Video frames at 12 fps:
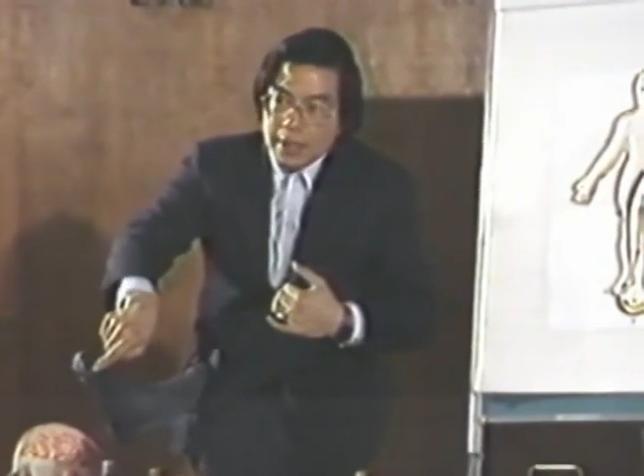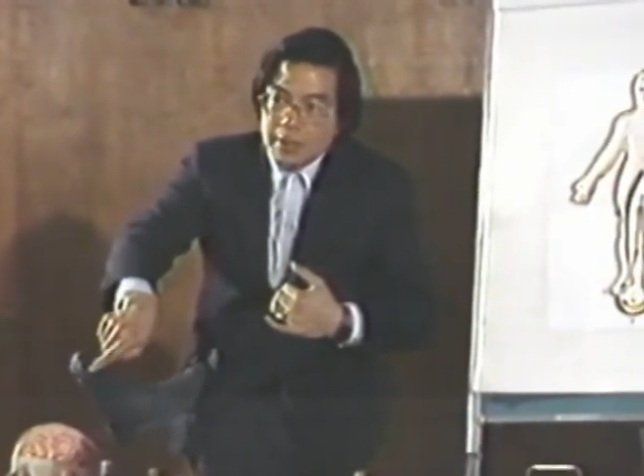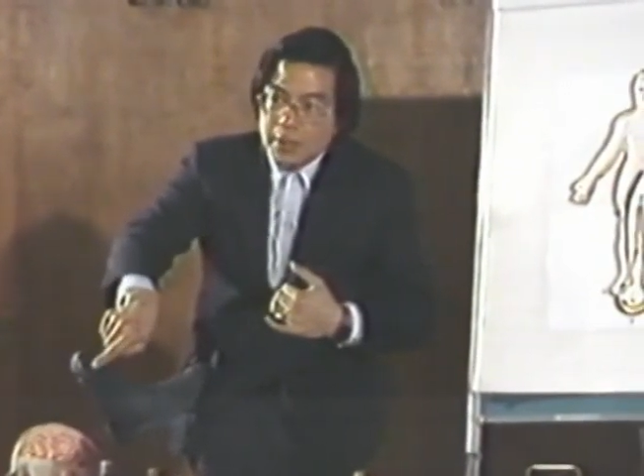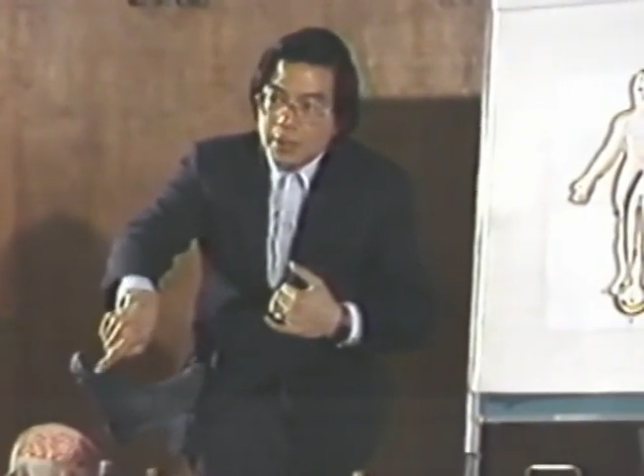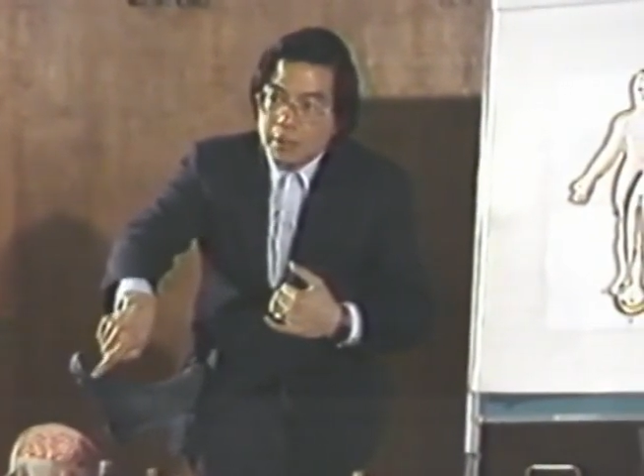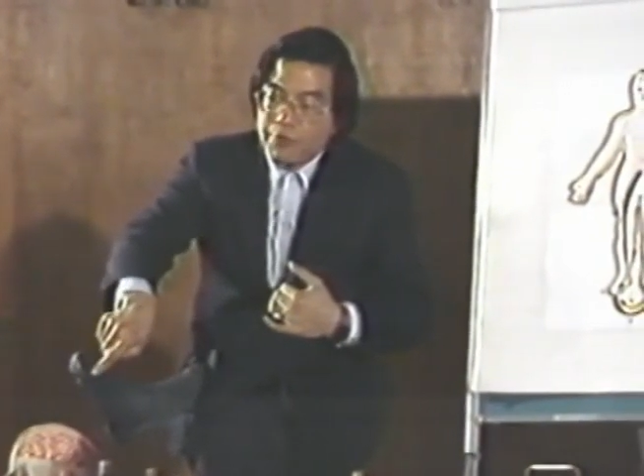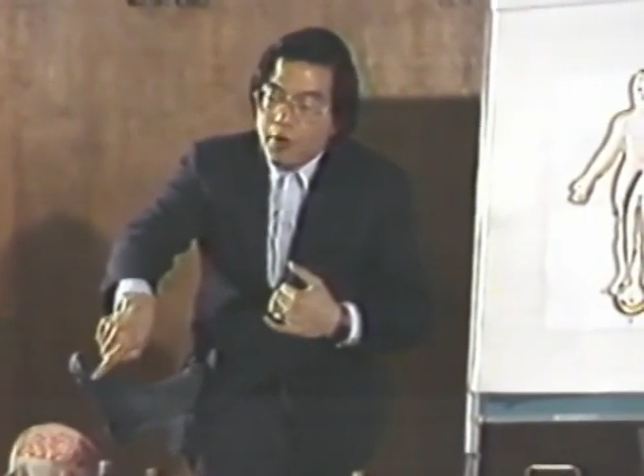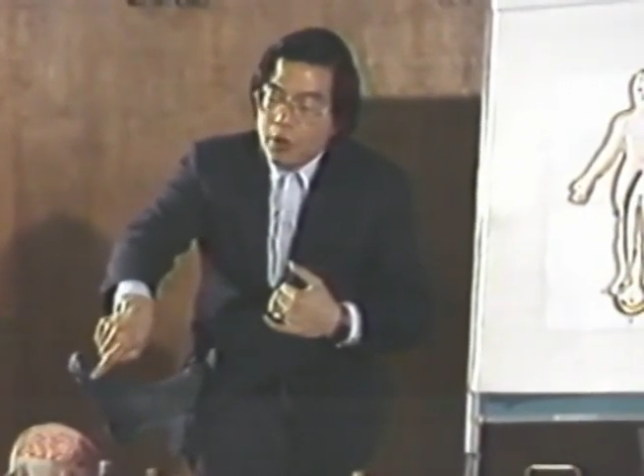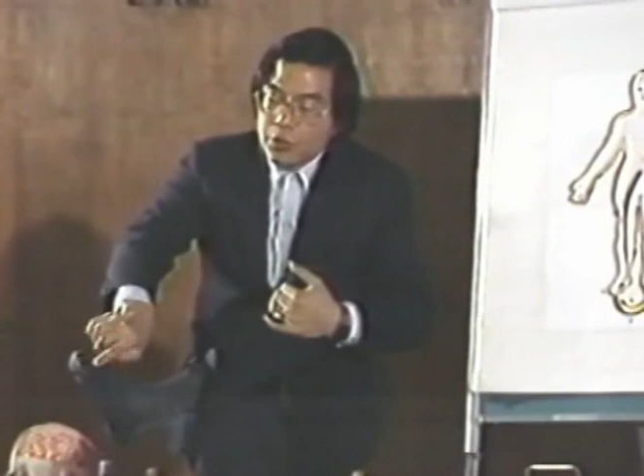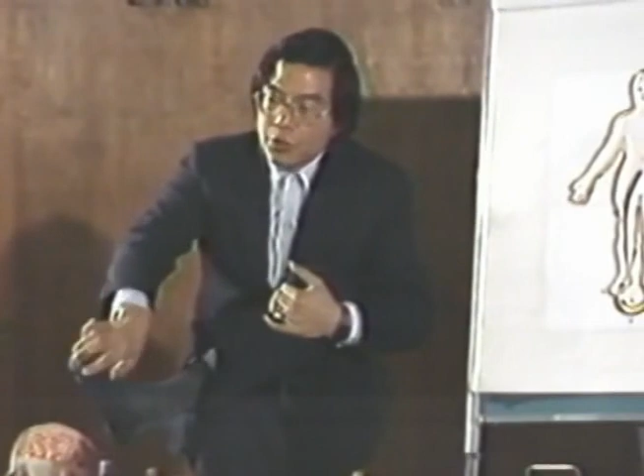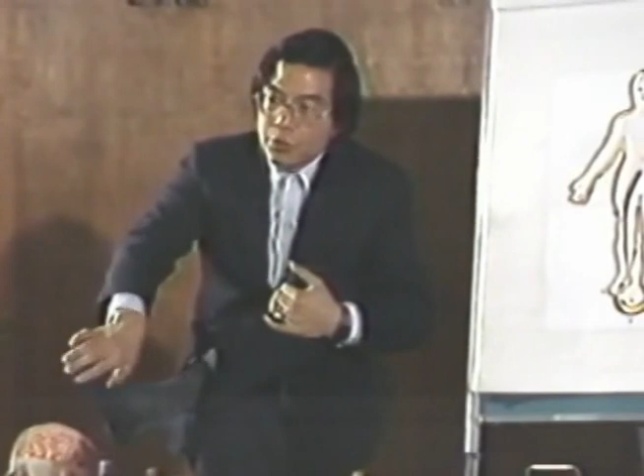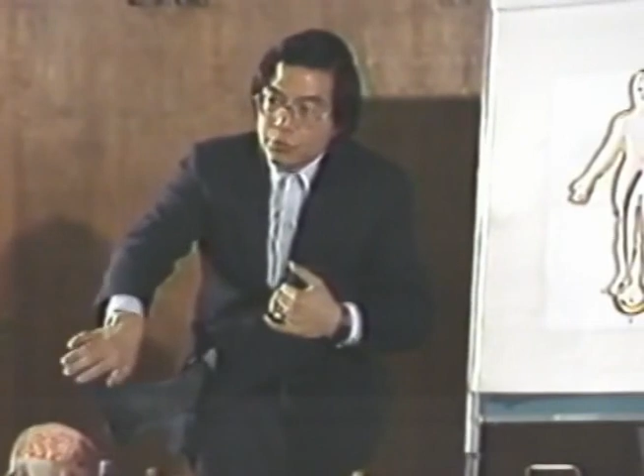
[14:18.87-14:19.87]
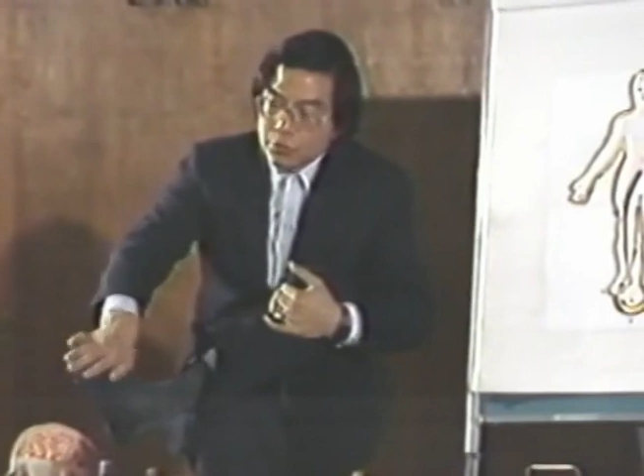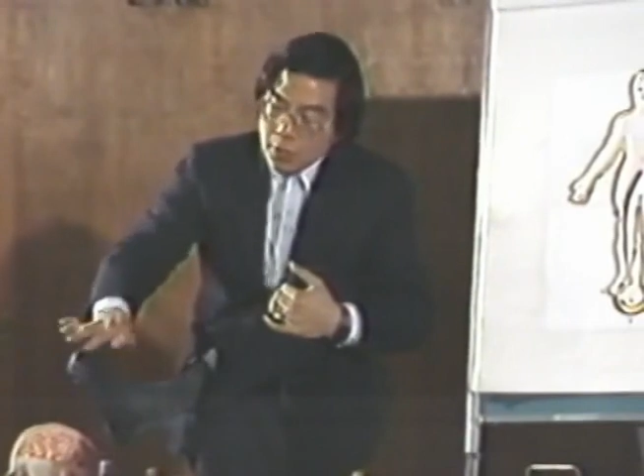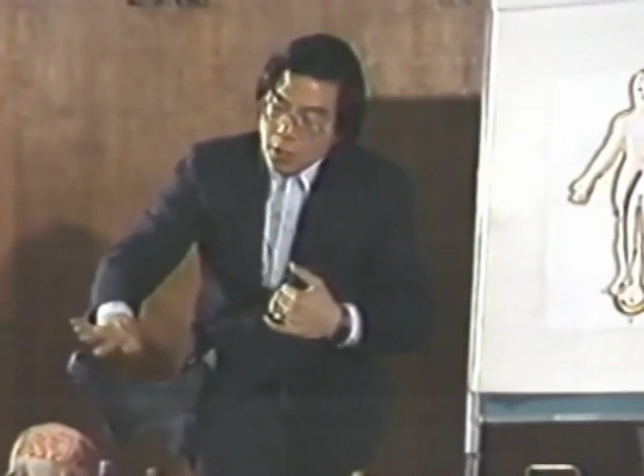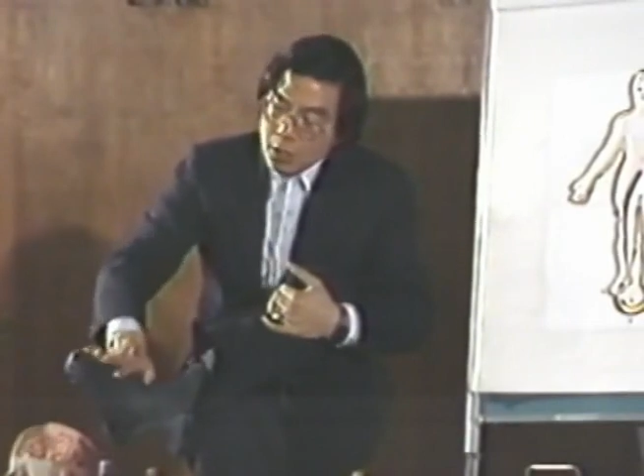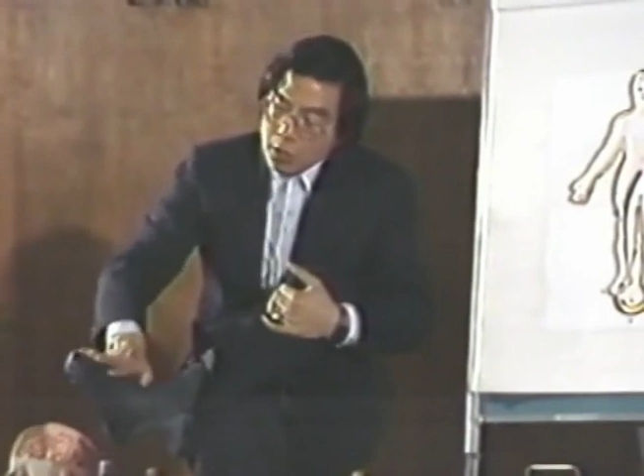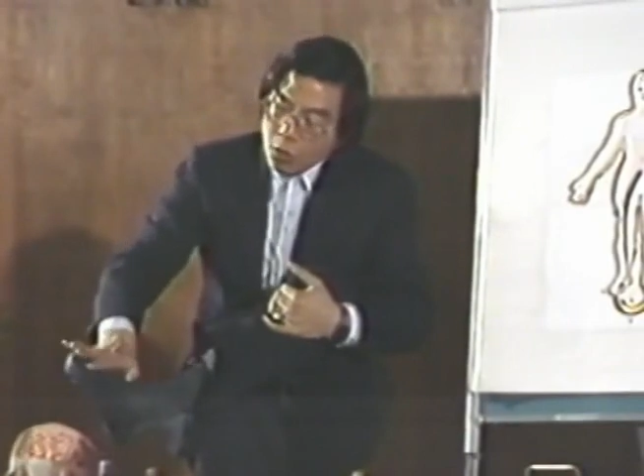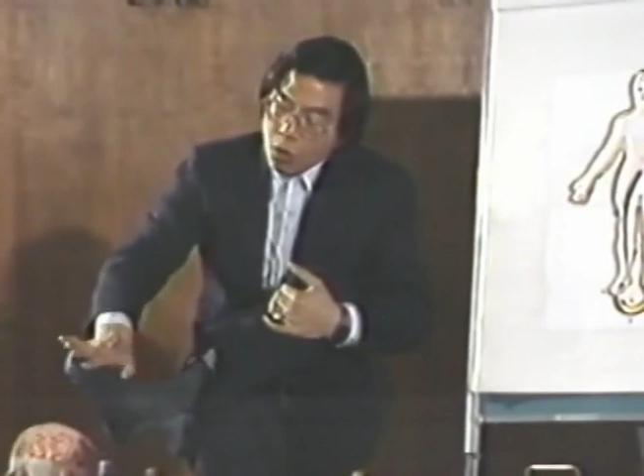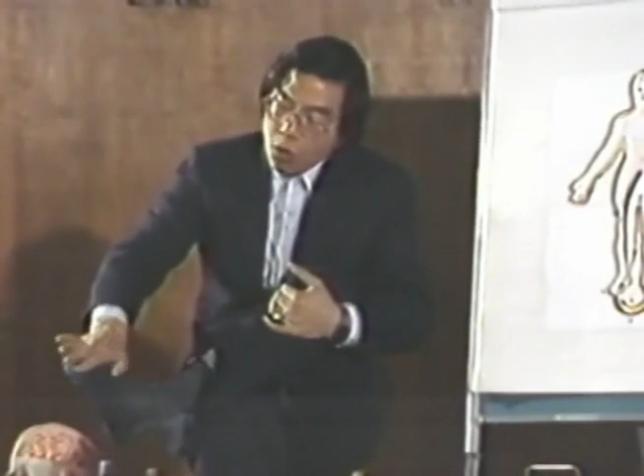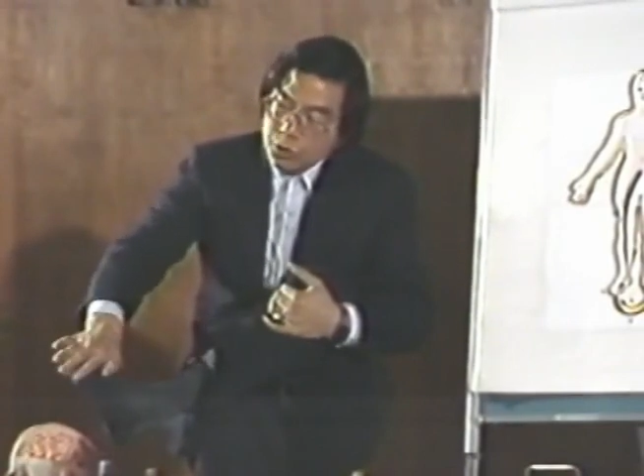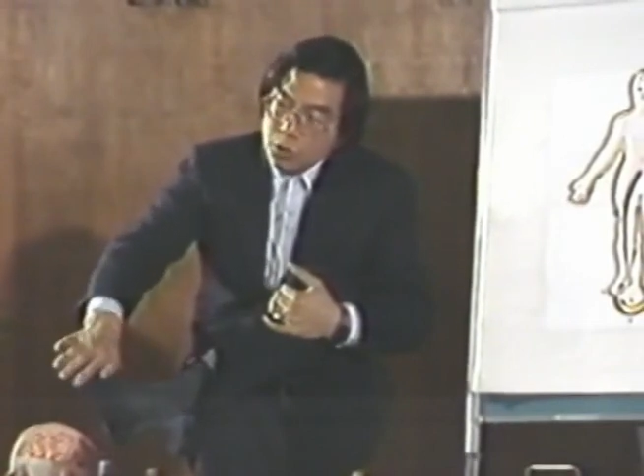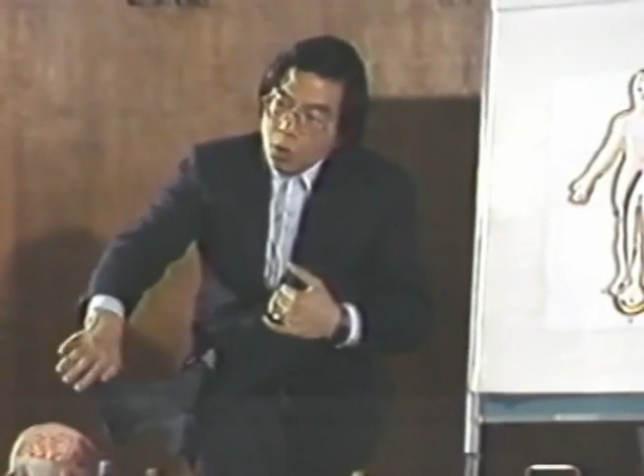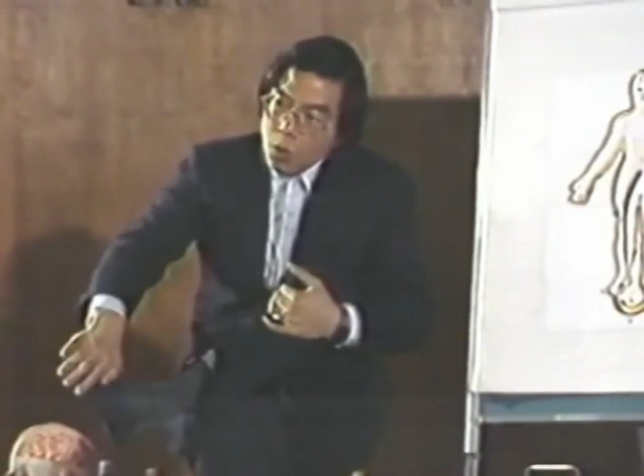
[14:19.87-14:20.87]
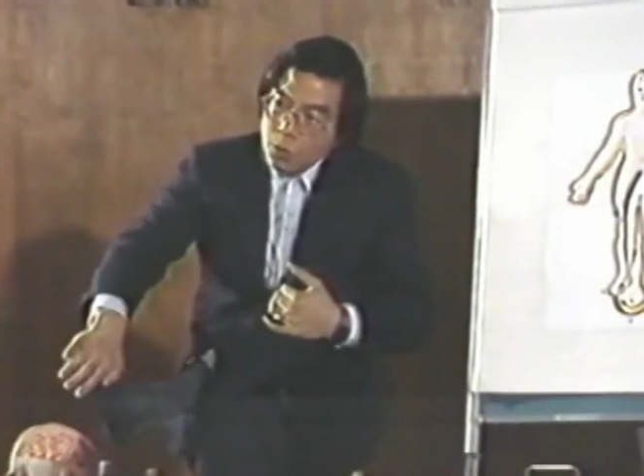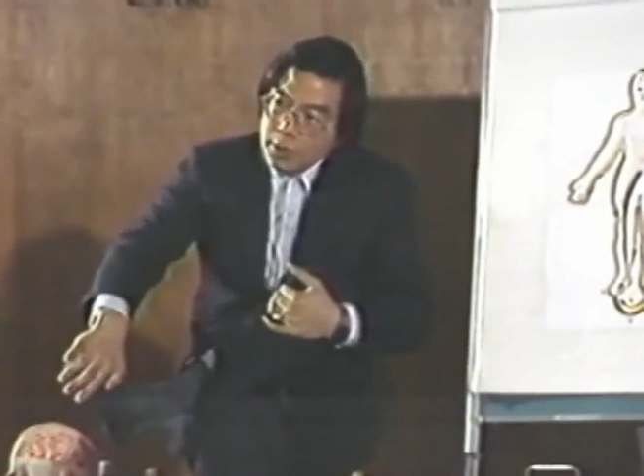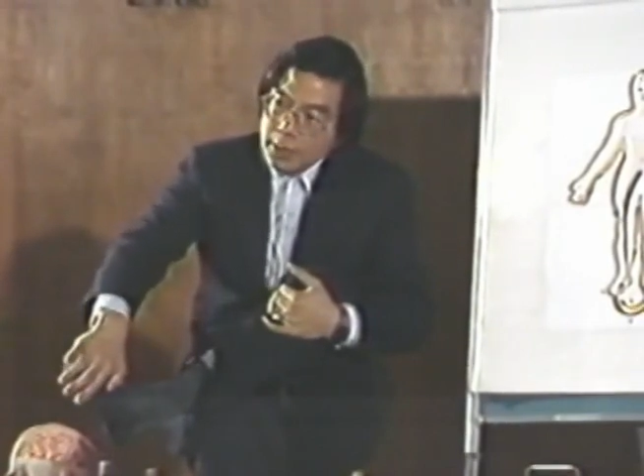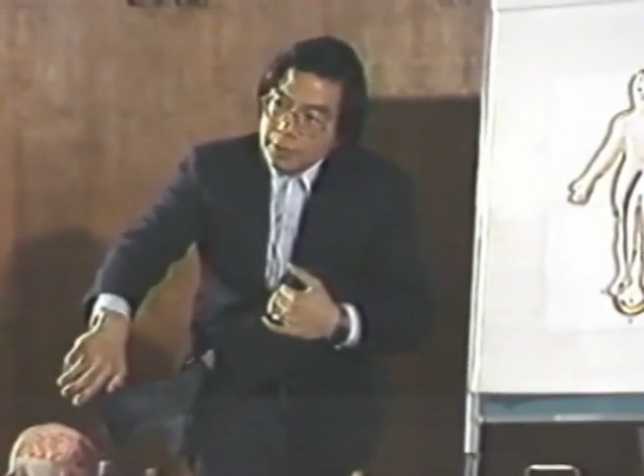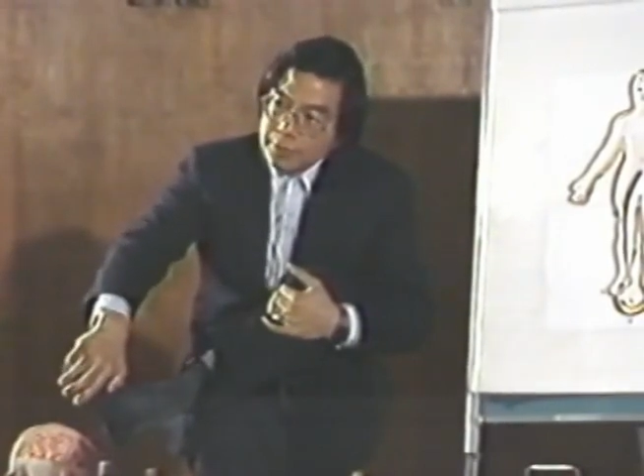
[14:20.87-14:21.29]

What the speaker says: third, fourth toes. Coat the whole thing.